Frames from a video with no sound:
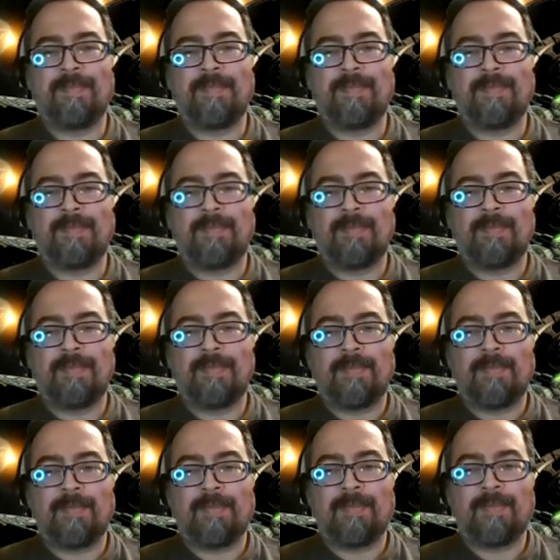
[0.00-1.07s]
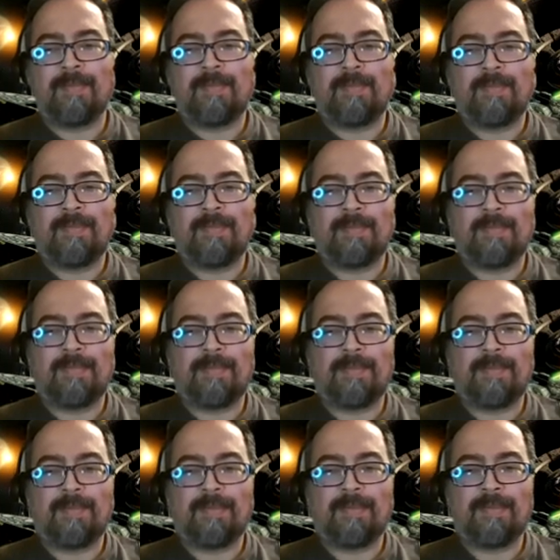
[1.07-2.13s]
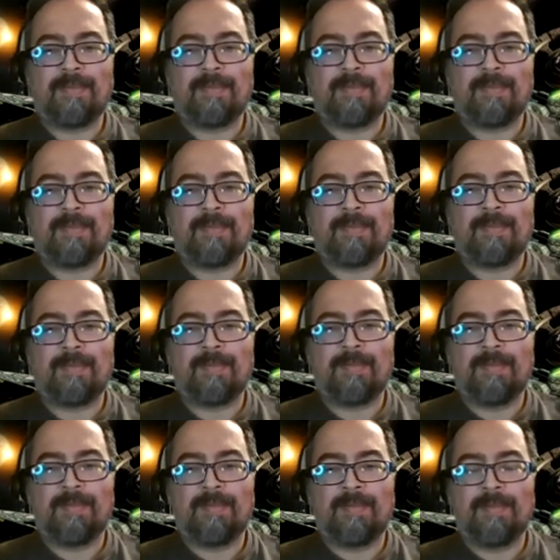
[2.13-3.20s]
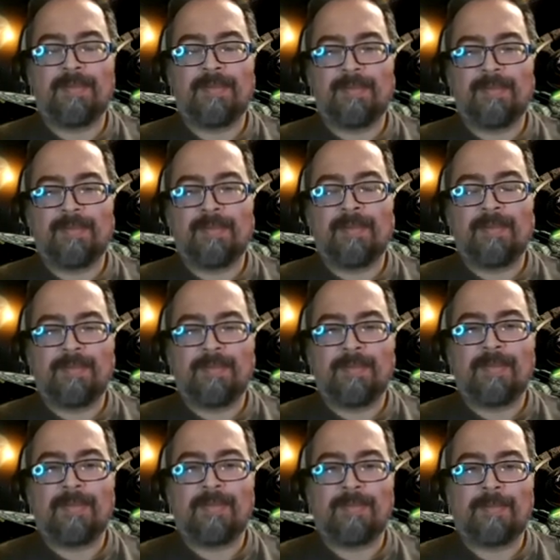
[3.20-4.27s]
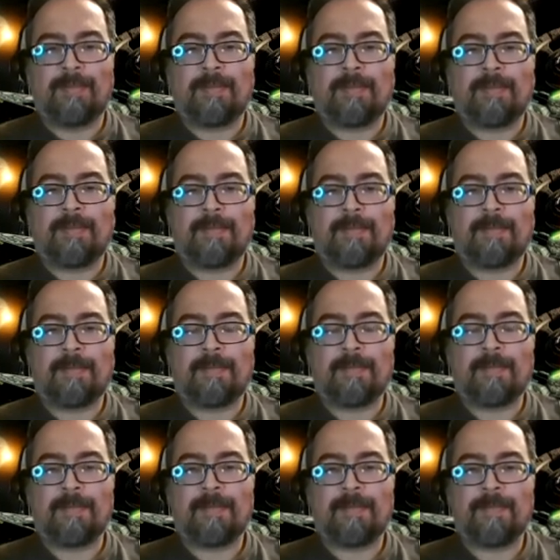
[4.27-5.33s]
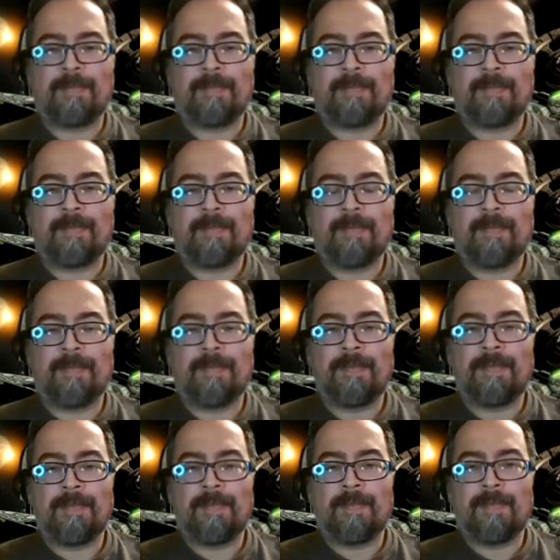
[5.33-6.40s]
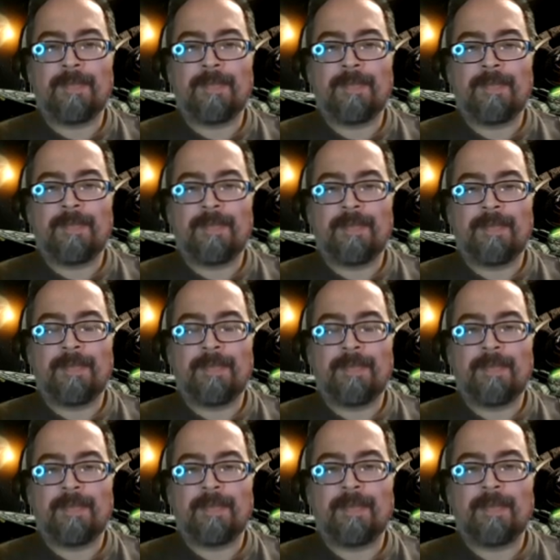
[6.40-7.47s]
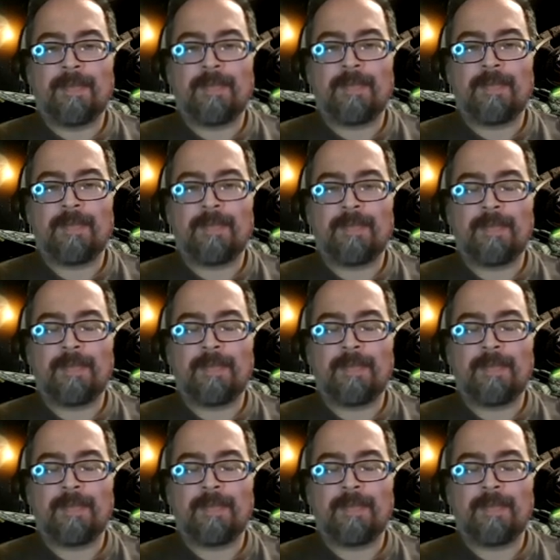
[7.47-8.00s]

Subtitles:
The person shown says nothing.